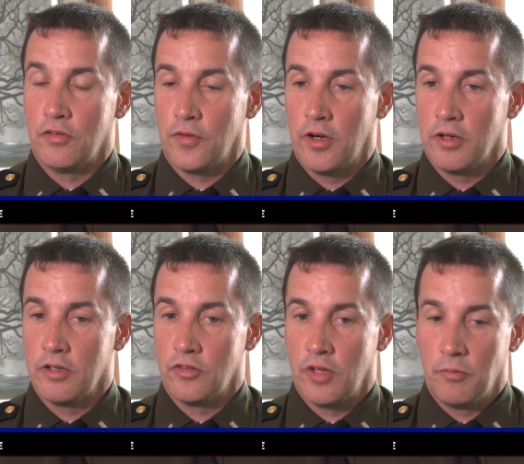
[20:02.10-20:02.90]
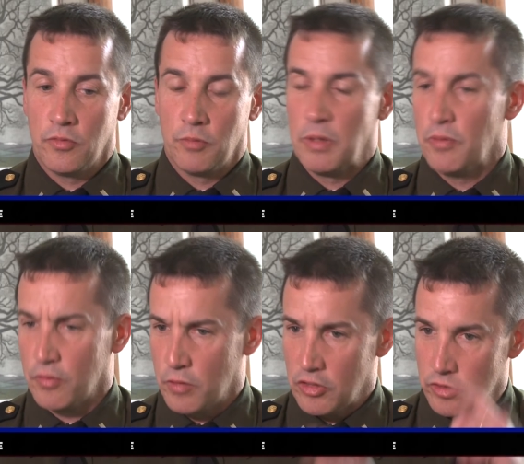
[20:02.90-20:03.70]
as far as um, some people have
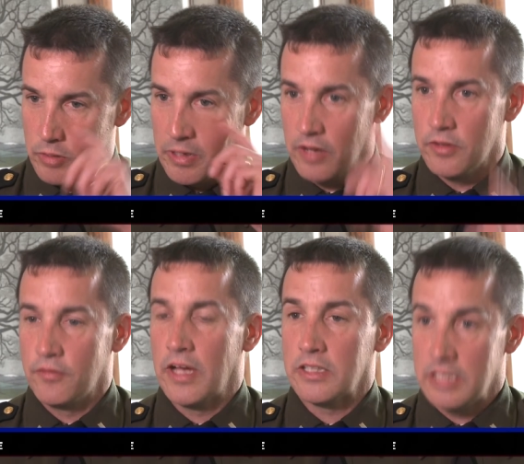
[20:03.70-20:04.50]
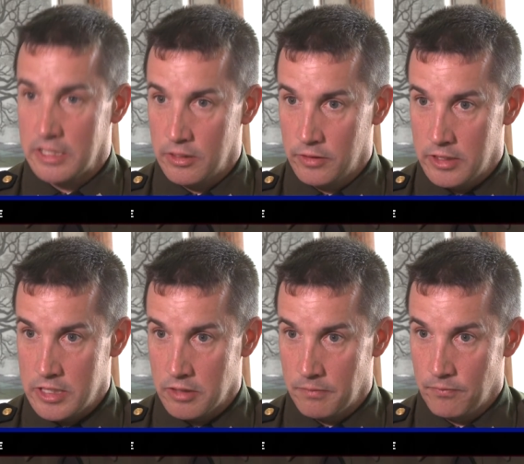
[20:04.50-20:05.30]
questioned about the fact that he killed a
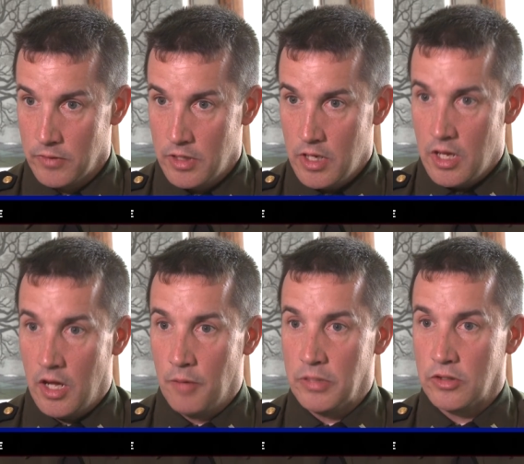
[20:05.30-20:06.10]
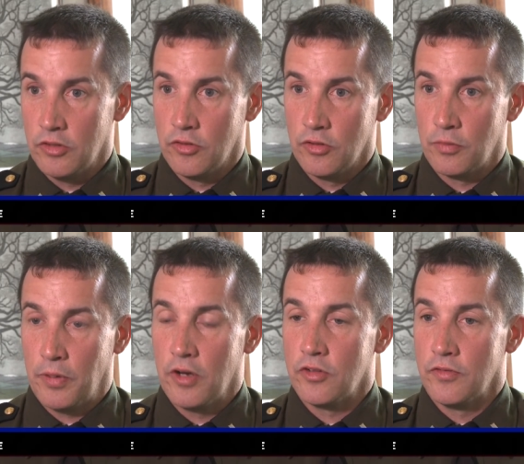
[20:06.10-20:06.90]
deer um, because there's
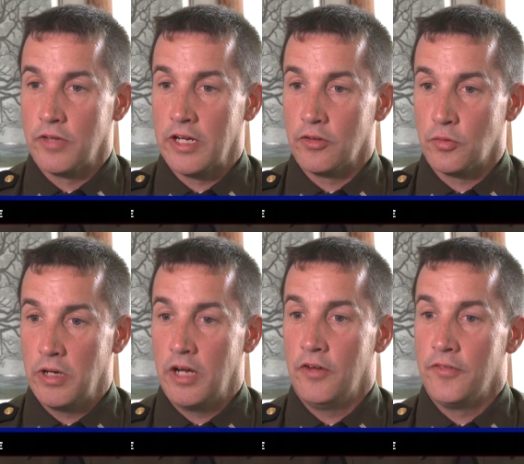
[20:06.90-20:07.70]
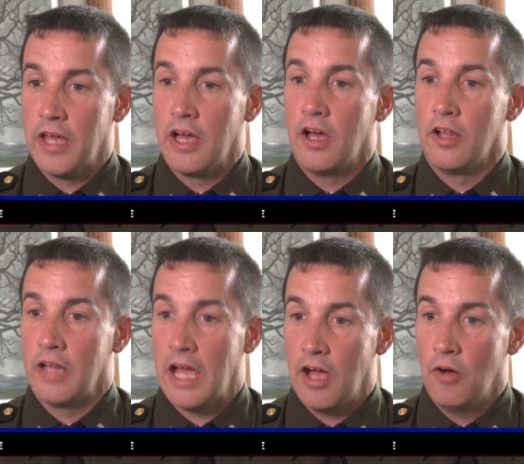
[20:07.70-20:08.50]
parts of Title 12 that
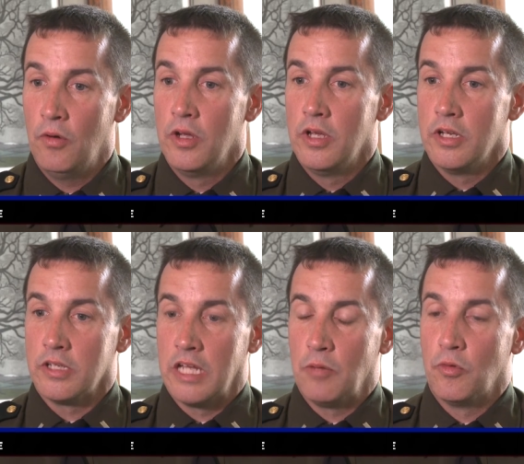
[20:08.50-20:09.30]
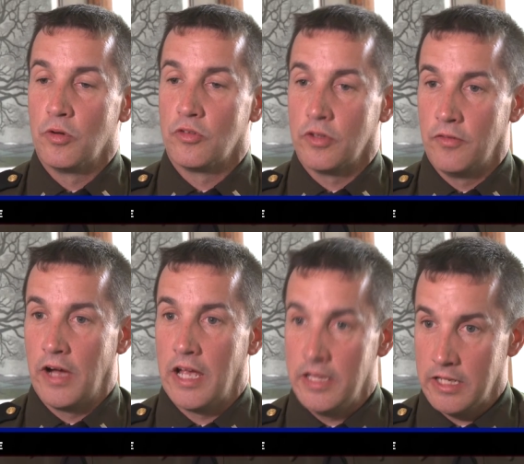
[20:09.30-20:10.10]
allow game wardens to
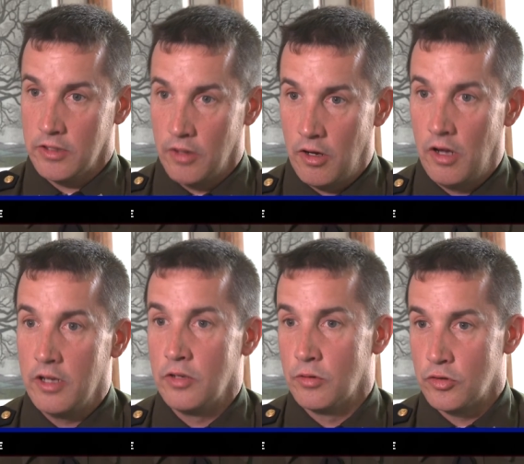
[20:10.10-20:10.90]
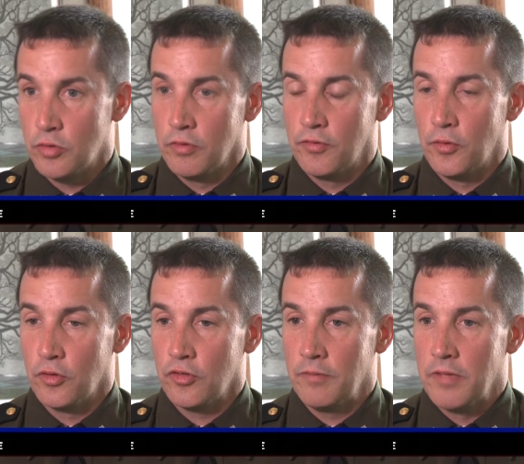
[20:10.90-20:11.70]
violate the law in order to
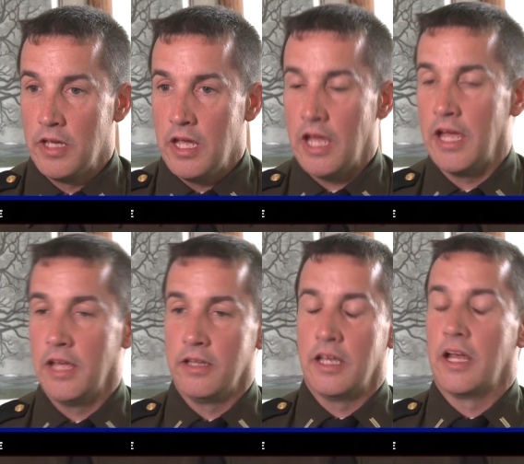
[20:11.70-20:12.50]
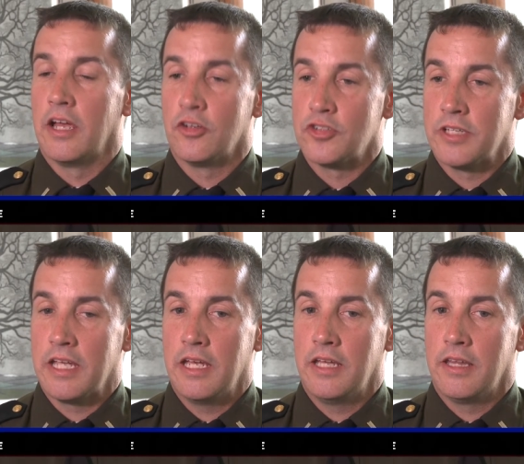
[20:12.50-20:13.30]
enforce it. And, and I
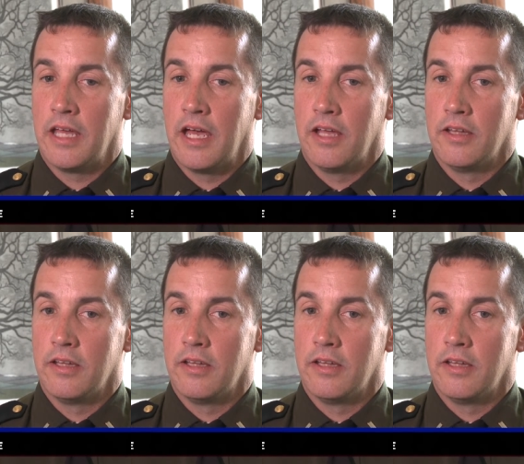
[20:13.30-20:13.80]
understand that